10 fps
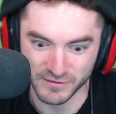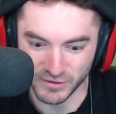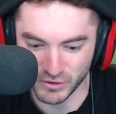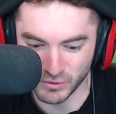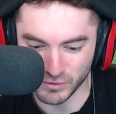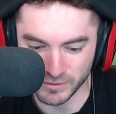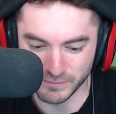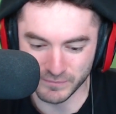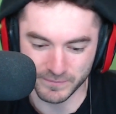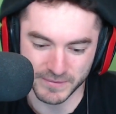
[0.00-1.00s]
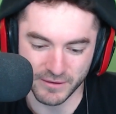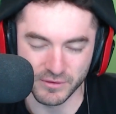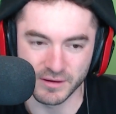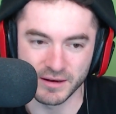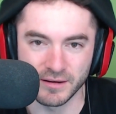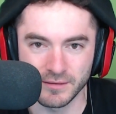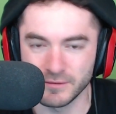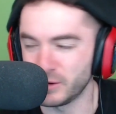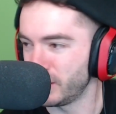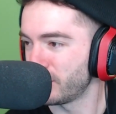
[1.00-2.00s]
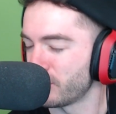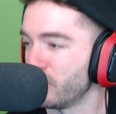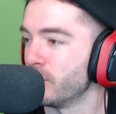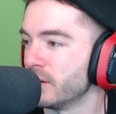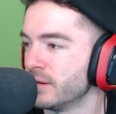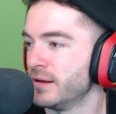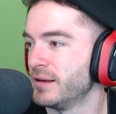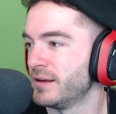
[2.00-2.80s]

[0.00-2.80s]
So cool. I'm definitely going to click through and